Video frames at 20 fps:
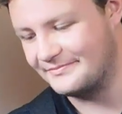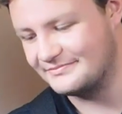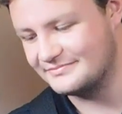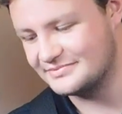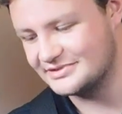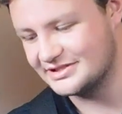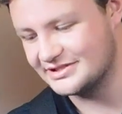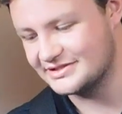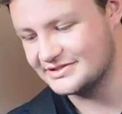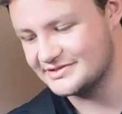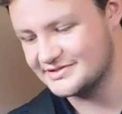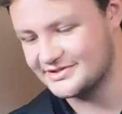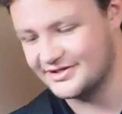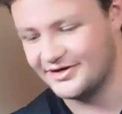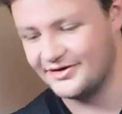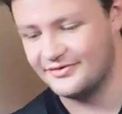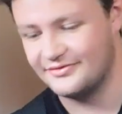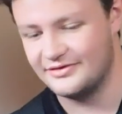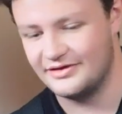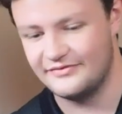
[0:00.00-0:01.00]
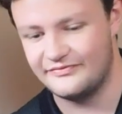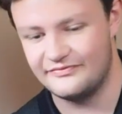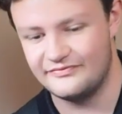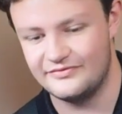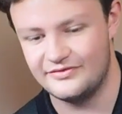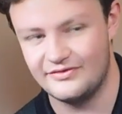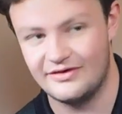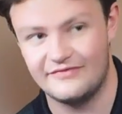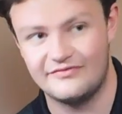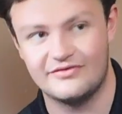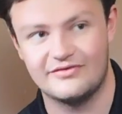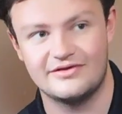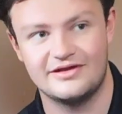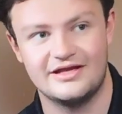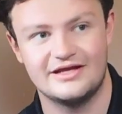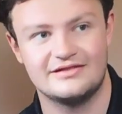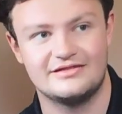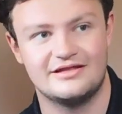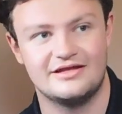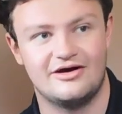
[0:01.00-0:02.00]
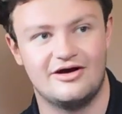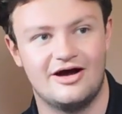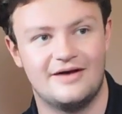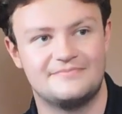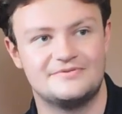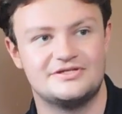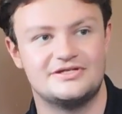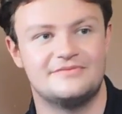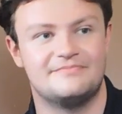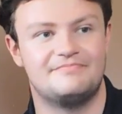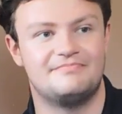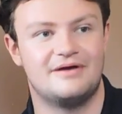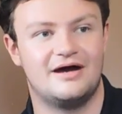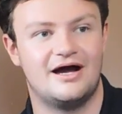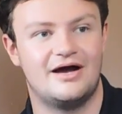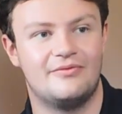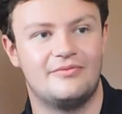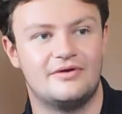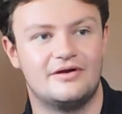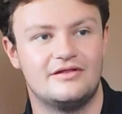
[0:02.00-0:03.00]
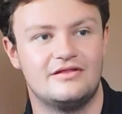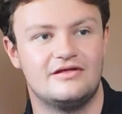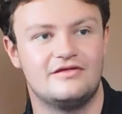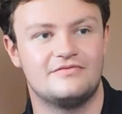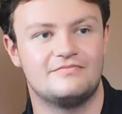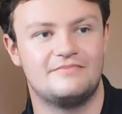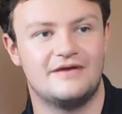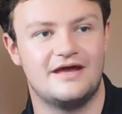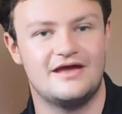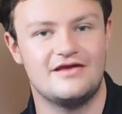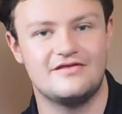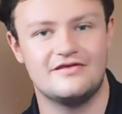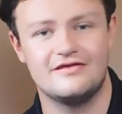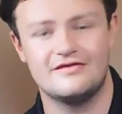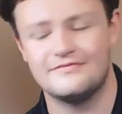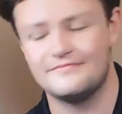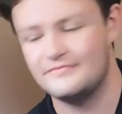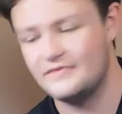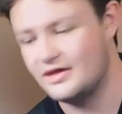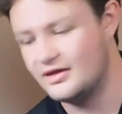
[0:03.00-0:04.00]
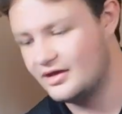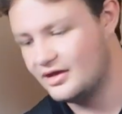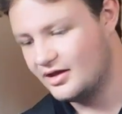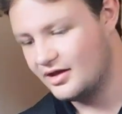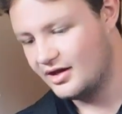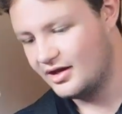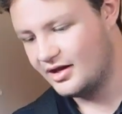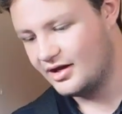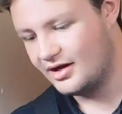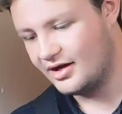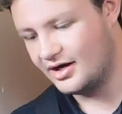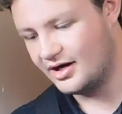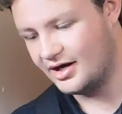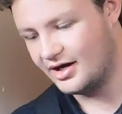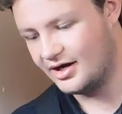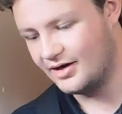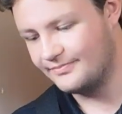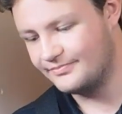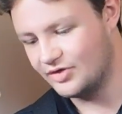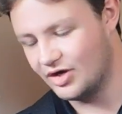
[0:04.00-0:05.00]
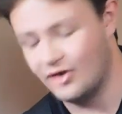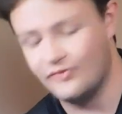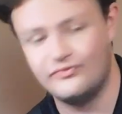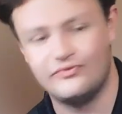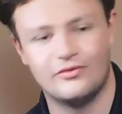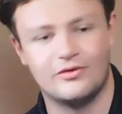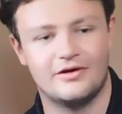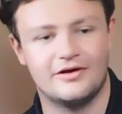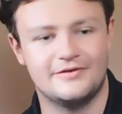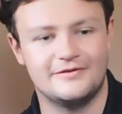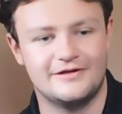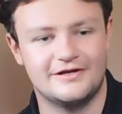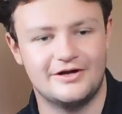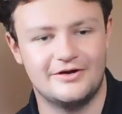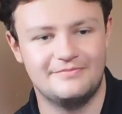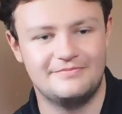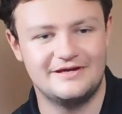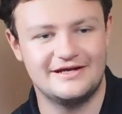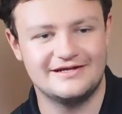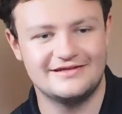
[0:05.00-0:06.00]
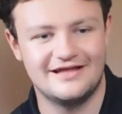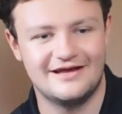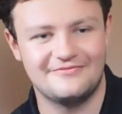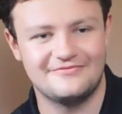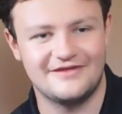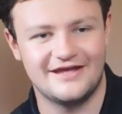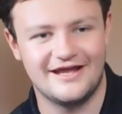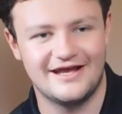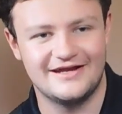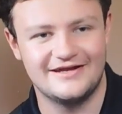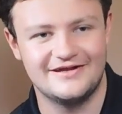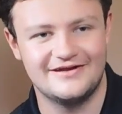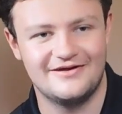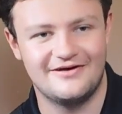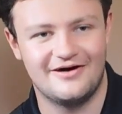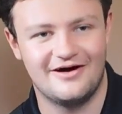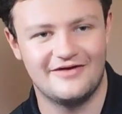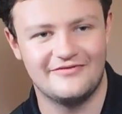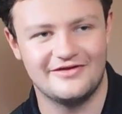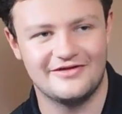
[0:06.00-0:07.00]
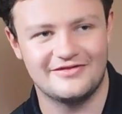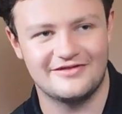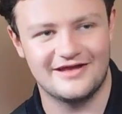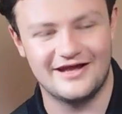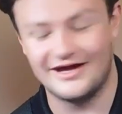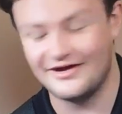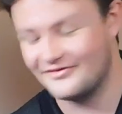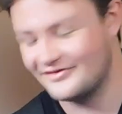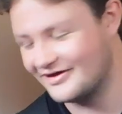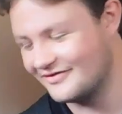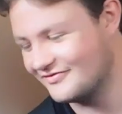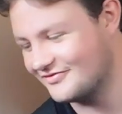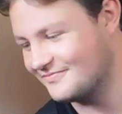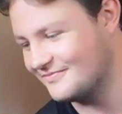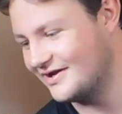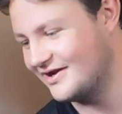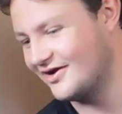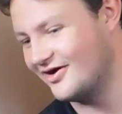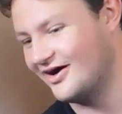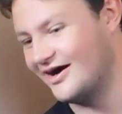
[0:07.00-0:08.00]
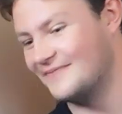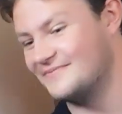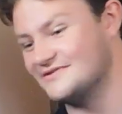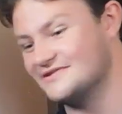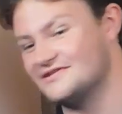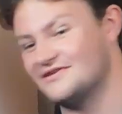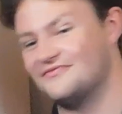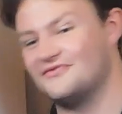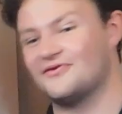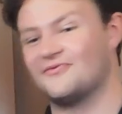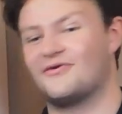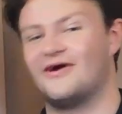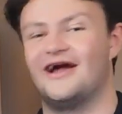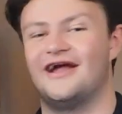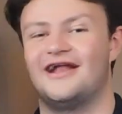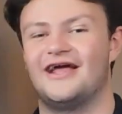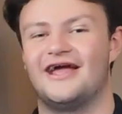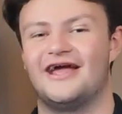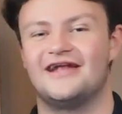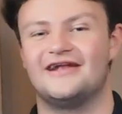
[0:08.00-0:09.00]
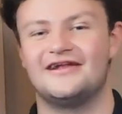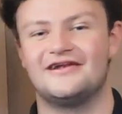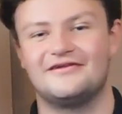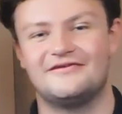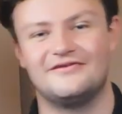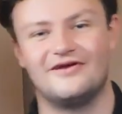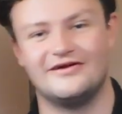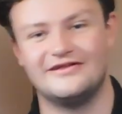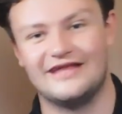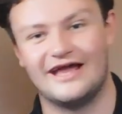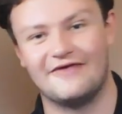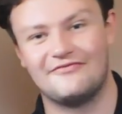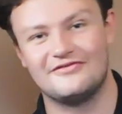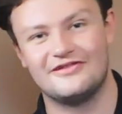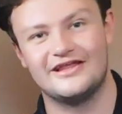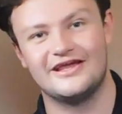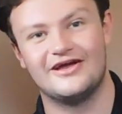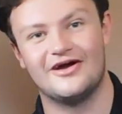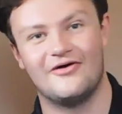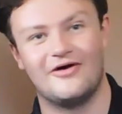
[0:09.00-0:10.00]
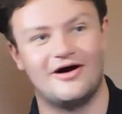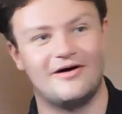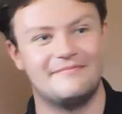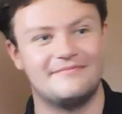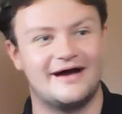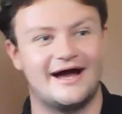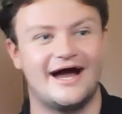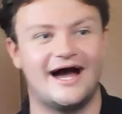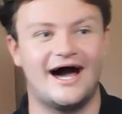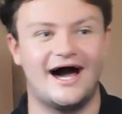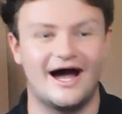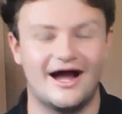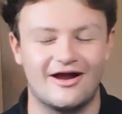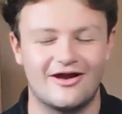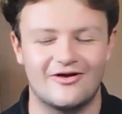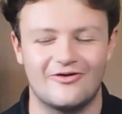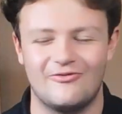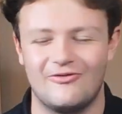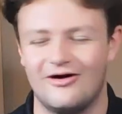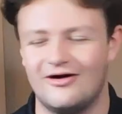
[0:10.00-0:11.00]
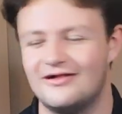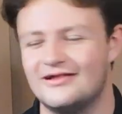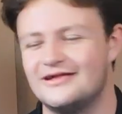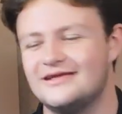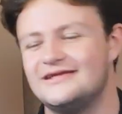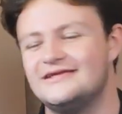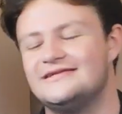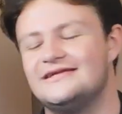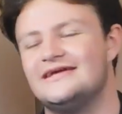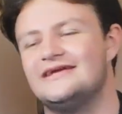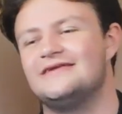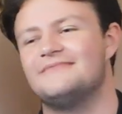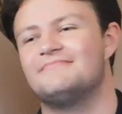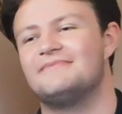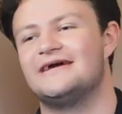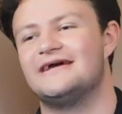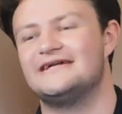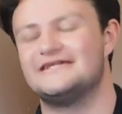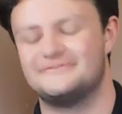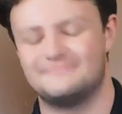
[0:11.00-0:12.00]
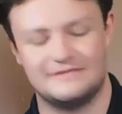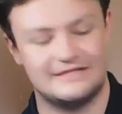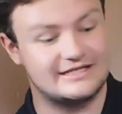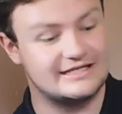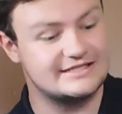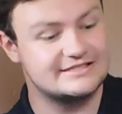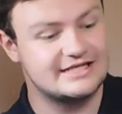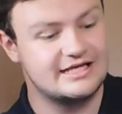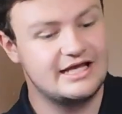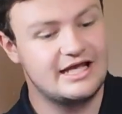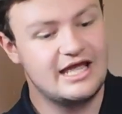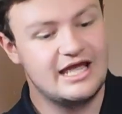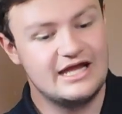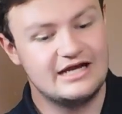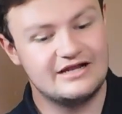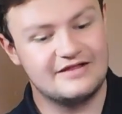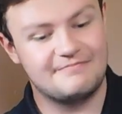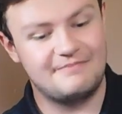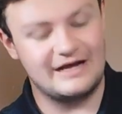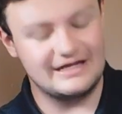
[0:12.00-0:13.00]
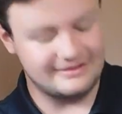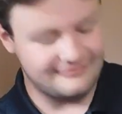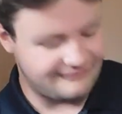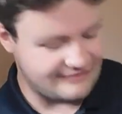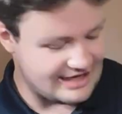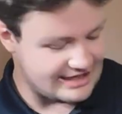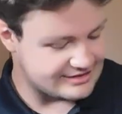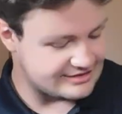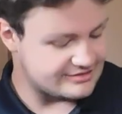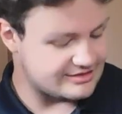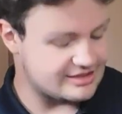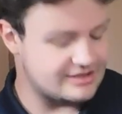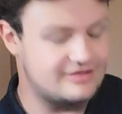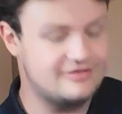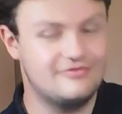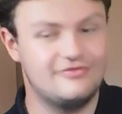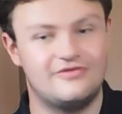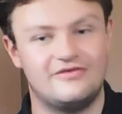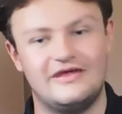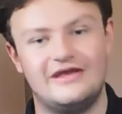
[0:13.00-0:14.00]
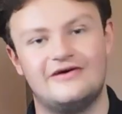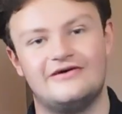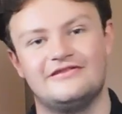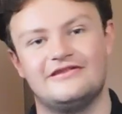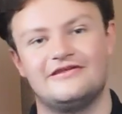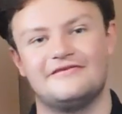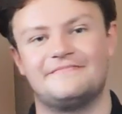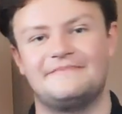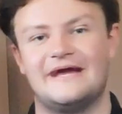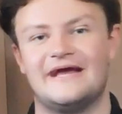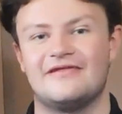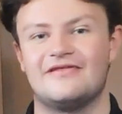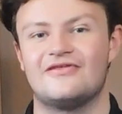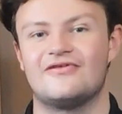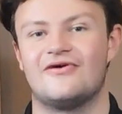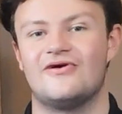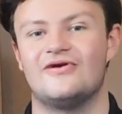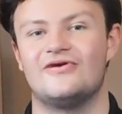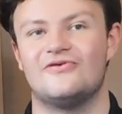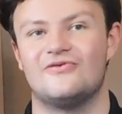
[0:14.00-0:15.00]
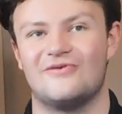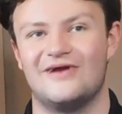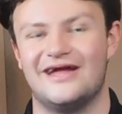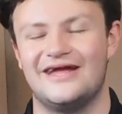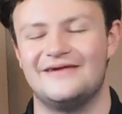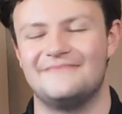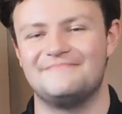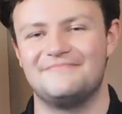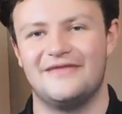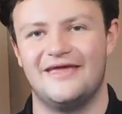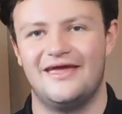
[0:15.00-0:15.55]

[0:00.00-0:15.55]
Just so if you ever get the option to buy one of these basses, go for it. You know, being left-handed, obviously I don't have as many options. If you're right-handed, definitely go out and buy a higher quality Dean bass, because despite the fact that the QC on these basses aren't great,